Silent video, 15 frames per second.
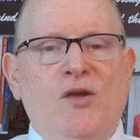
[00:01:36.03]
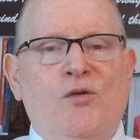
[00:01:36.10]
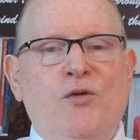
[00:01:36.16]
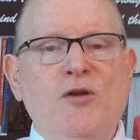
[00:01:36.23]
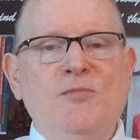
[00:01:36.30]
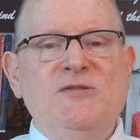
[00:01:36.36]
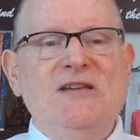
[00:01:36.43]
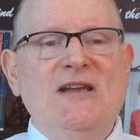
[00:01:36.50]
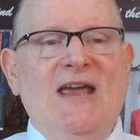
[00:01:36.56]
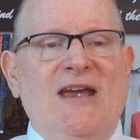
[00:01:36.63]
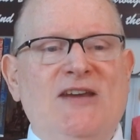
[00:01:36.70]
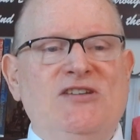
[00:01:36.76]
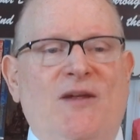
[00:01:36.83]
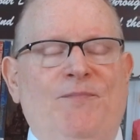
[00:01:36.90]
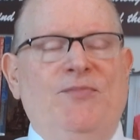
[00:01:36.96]
Group
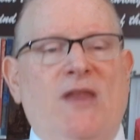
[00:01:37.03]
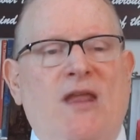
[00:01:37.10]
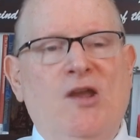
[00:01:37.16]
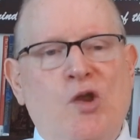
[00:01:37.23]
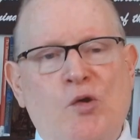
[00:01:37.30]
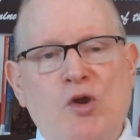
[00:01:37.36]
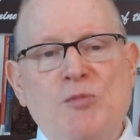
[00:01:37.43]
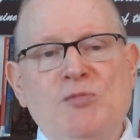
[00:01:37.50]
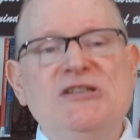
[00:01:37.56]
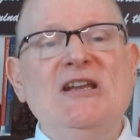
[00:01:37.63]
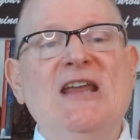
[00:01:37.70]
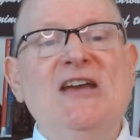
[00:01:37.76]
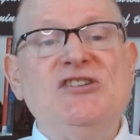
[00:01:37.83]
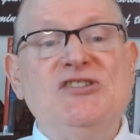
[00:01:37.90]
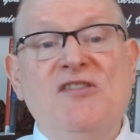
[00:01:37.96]
selection. Group
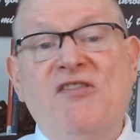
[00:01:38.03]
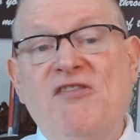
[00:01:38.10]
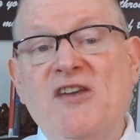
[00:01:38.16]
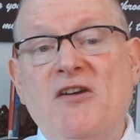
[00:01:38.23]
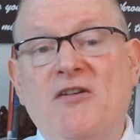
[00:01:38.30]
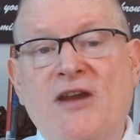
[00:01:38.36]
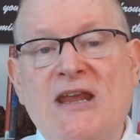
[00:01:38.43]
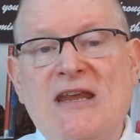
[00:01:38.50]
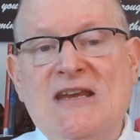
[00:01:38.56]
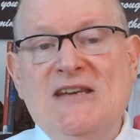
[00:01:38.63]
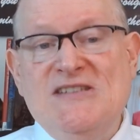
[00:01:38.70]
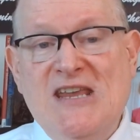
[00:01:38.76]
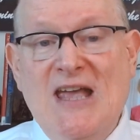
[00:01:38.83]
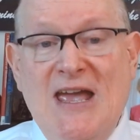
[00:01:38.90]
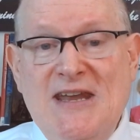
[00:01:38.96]
selection theory
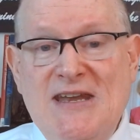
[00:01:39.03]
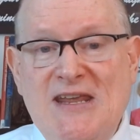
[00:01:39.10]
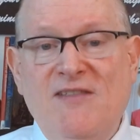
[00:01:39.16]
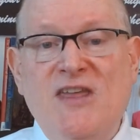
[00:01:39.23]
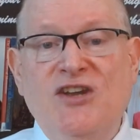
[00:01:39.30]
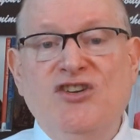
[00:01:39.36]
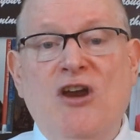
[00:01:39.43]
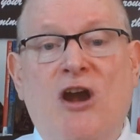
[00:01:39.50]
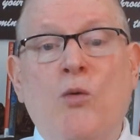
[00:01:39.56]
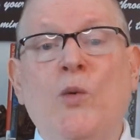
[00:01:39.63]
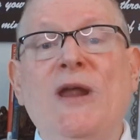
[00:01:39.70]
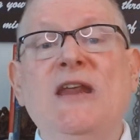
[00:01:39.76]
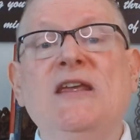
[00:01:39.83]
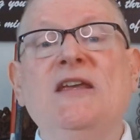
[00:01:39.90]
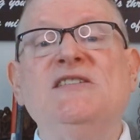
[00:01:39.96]
is the idea that
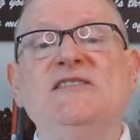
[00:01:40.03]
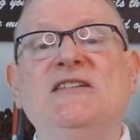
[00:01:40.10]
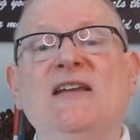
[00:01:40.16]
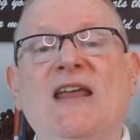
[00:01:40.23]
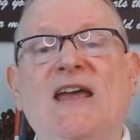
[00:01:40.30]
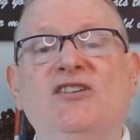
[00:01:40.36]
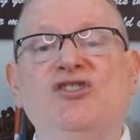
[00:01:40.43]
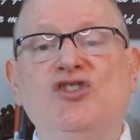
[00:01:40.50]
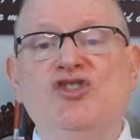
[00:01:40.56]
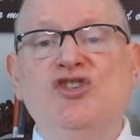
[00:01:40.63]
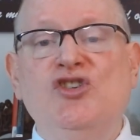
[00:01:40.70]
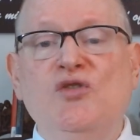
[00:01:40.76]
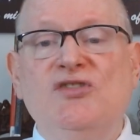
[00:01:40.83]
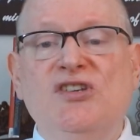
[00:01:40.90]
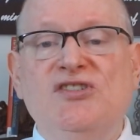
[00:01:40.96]
Darwinian selection
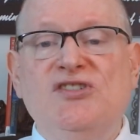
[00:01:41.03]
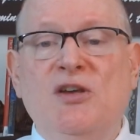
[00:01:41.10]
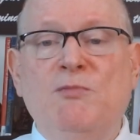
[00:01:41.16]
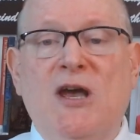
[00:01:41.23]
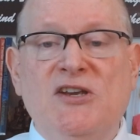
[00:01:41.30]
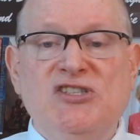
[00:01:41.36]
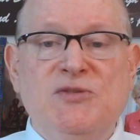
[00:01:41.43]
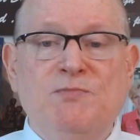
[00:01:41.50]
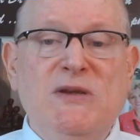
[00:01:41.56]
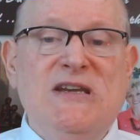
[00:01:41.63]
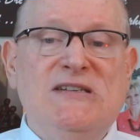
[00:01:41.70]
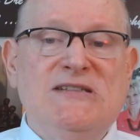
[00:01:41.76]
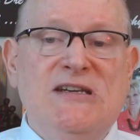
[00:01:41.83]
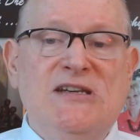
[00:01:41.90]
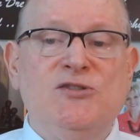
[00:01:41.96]
chooses among
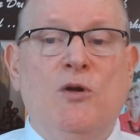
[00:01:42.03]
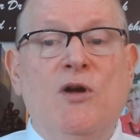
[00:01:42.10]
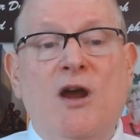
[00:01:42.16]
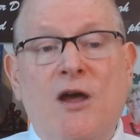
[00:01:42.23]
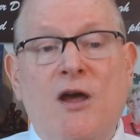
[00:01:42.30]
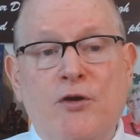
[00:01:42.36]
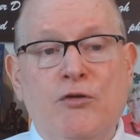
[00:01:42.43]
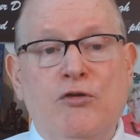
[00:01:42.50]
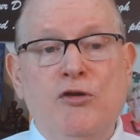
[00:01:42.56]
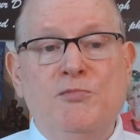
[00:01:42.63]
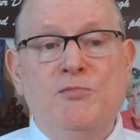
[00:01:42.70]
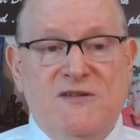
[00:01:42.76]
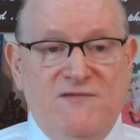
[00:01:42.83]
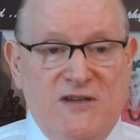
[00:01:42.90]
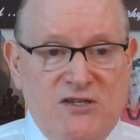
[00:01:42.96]
species or other
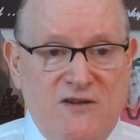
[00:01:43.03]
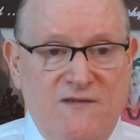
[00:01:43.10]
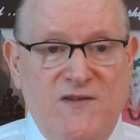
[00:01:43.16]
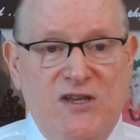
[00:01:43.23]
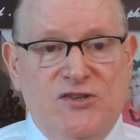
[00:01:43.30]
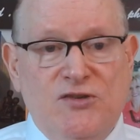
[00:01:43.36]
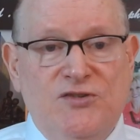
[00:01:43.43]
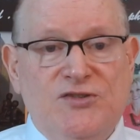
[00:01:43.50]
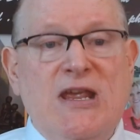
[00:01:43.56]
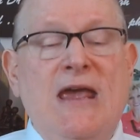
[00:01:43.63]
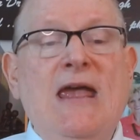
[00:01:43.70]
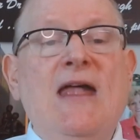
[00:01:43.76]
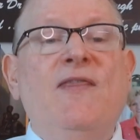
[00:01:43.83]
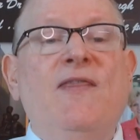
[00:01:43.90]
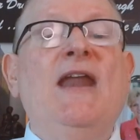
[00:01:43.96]
groups of individuals
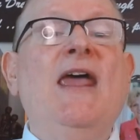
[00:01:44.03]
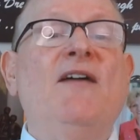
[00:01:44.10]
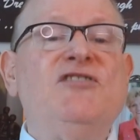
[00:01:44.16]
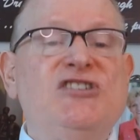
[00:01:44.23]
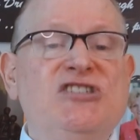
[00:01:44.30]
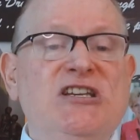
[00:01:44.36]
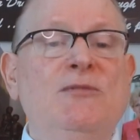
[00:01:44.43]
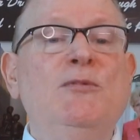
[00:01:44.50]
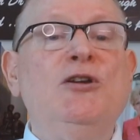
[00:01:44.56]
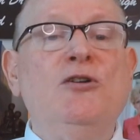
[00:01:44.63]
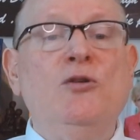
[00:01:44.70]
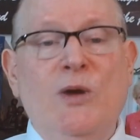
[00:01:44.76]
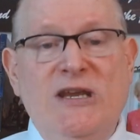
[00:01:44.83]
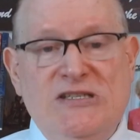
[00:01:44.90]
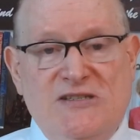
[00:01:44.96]
that have similar
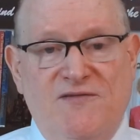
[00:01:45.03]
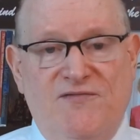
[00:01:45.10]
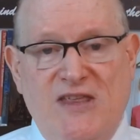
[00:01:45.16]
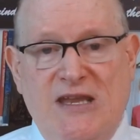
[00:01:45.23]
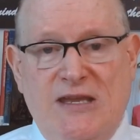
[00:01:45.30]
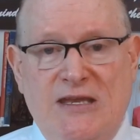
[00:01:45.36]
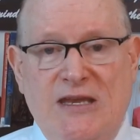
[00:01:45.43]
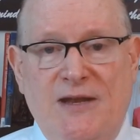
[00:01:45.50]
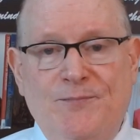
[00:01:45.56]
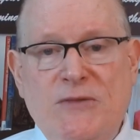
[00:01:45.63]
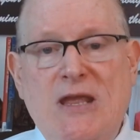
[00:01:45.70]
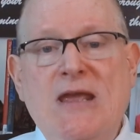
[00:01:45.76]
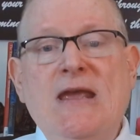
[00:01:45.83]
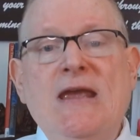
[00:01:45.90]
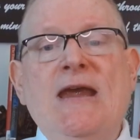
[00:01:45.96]
ways of thinking.
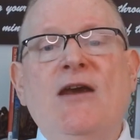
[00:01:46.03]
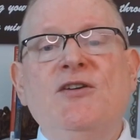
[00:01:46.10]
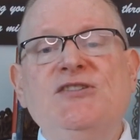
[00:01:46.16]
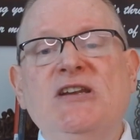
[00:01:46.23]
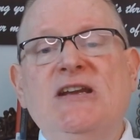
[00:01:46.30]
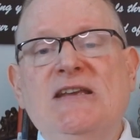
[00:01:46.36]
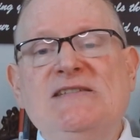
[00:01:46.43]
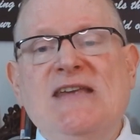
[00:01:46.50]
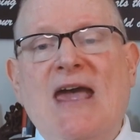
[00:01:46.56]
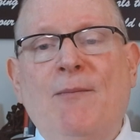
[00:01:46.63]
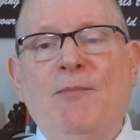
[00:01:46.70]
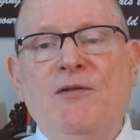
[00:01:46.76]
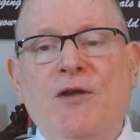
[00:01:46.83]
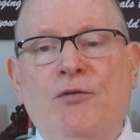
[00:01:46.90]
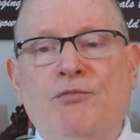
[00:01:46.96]
Here's an
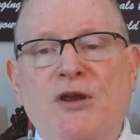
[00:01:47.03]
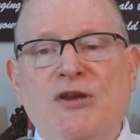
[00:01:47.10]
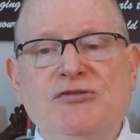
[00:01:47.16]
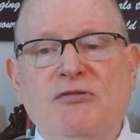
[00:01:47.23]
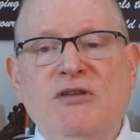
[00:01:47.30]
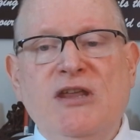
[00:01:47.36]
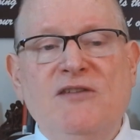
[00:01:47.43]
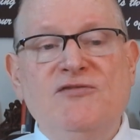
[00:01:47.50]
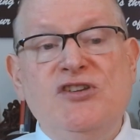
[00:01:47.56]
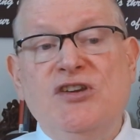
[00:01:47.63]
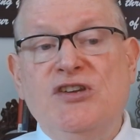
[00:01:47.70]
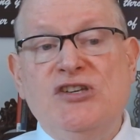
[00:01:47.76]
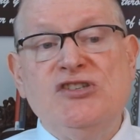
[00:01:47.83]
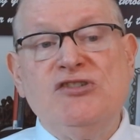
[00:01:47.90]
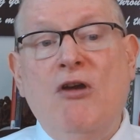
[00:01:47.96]
example that Richard gives to
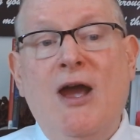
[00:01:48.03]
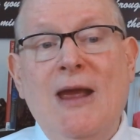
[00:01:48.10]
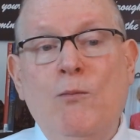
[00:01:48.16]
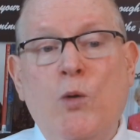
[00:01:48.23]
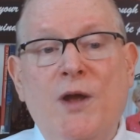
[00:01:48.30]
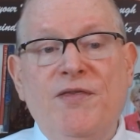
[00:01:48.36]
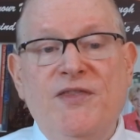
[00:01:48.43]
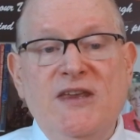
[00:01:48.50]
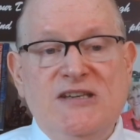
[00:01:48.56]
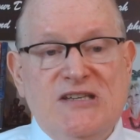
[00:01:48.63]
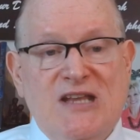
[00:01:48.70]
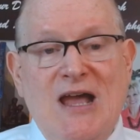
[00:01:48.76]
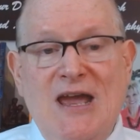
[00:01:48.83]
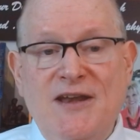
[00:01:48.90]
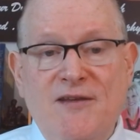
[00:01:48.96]
describe what this
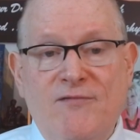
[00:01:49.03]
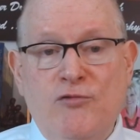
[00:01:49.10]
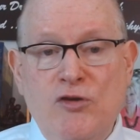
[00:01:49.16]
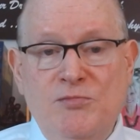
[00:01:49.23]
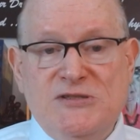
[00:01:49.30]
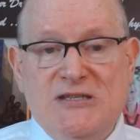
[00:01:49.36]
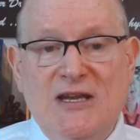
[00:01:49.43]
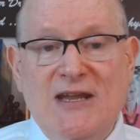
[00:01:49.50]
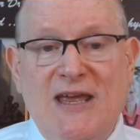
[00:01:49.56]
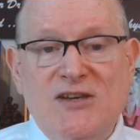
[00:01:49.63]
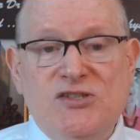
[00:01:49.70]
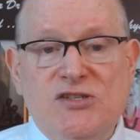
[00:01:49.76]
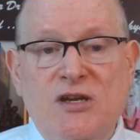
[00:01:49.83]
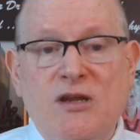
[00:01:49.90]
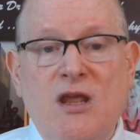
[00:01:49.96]
kind of group
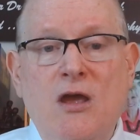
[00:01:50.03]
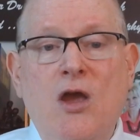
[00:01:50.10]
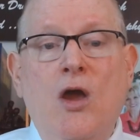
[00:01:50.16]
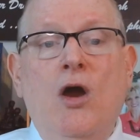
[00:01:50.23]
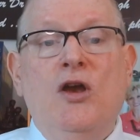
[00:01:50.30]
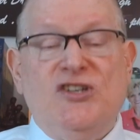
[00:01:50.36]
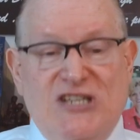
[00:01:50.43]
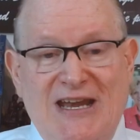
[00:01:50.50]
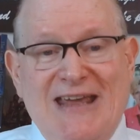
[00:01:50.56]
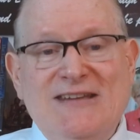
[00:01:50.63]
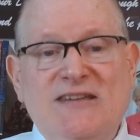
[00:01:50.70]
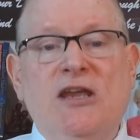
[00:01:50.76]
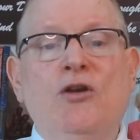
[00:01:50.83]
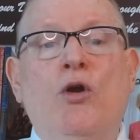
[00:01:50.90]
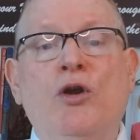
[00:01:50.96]
selection,
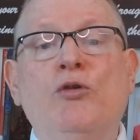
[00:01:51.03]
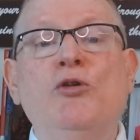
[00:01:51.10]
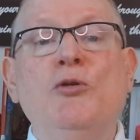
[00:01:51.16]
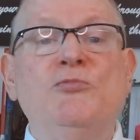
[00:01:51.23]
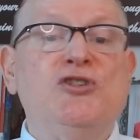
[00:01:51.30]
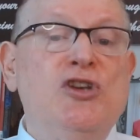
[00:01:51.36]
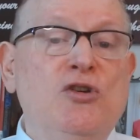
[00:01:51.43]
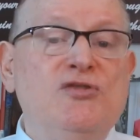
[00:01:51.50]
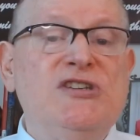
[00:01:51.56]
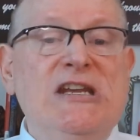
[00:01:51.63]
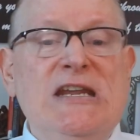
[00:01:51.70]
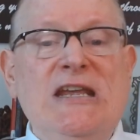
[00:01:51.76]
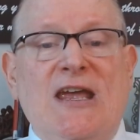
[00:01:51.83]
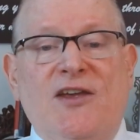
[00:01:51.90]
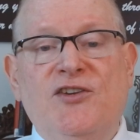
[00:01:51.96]
selecting, or group
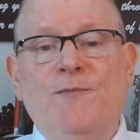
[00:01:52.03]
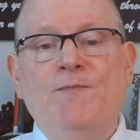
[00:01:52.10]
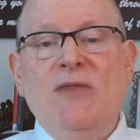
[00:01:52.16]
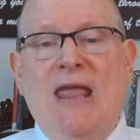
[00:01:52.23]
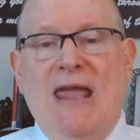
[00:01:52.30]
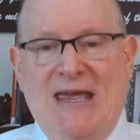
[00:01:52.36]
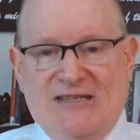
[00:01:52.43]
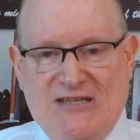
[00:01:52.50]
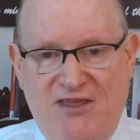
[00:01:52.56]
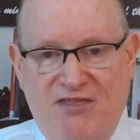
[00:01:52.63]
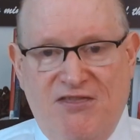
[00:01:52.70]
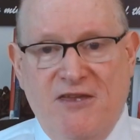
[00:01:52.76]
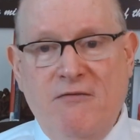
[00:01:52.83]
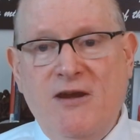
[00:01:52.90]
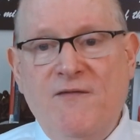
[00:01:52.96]
choosing is as a
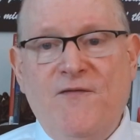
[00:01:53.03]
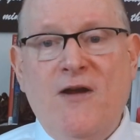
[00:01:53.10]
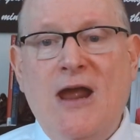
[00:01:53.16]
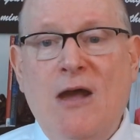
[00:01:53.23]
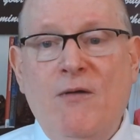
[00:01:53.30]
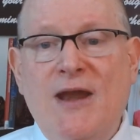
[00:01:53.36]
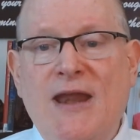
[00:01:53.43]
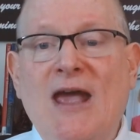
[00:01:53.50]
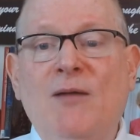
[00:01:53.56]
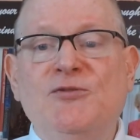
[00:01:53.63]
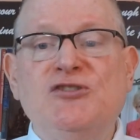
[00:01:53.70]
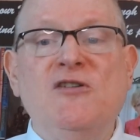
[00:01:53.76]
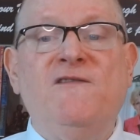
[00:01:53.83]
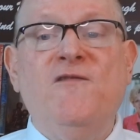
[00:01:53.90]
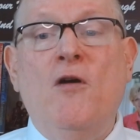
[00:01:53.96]
theory for how it
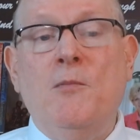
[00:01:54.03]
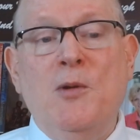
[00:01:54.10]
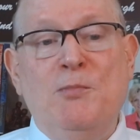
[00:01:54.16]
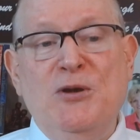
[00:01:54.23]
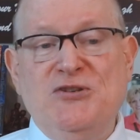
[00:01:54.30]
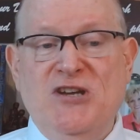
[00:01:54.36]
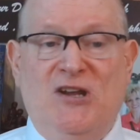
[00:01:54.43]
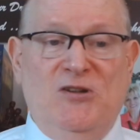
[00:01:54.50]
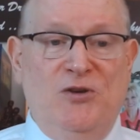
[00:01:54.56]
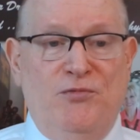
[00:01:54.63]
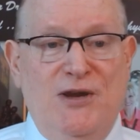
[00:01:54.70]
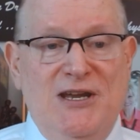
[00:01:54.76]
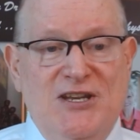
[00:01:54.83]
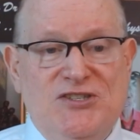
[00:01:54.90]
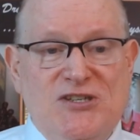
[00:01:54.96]
helps to form a particular
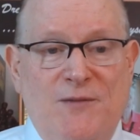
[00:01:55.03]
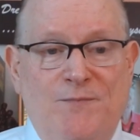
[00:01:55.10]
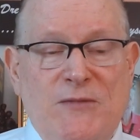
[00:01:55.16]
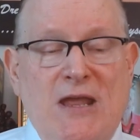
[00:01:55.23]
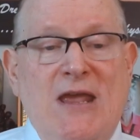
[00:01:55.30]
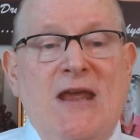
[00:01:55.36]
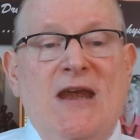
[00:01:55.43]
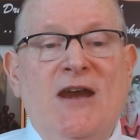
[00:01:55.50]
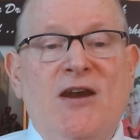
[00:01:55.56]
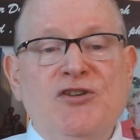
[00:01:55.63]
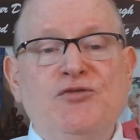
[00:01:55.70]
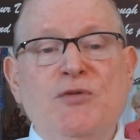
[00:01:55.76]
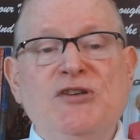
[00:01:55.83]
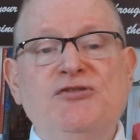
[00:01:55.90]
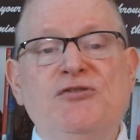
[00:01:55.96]
religion.
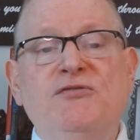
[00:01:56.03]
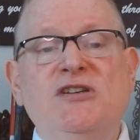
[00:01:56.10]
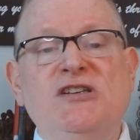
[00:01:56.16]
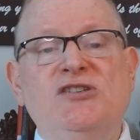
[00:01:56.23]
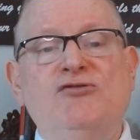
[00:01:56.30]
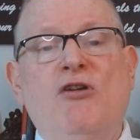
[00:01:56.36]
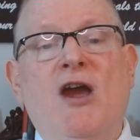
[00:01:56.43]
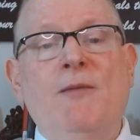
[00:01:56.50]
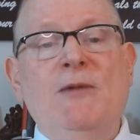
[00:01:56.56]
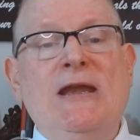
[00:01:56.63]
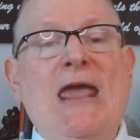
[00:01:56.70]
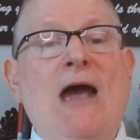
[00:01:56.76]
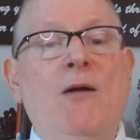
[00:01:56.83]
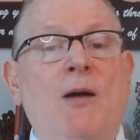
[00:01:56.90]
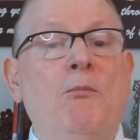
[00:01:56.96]
Here's Richard describing
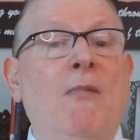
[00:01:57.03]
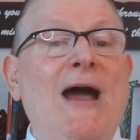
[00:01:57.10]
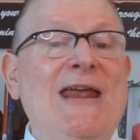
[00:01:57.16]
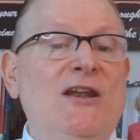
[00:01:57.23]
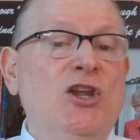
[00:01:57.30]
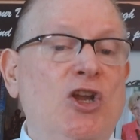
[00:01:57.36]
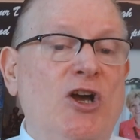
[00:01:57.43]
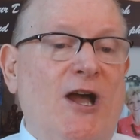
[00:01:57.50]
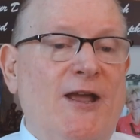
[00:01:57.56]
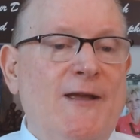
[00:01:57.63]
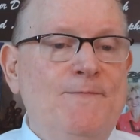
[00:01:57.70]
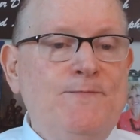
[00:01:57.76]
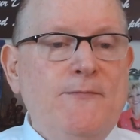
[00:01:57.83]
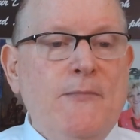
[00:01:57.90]
how it might look.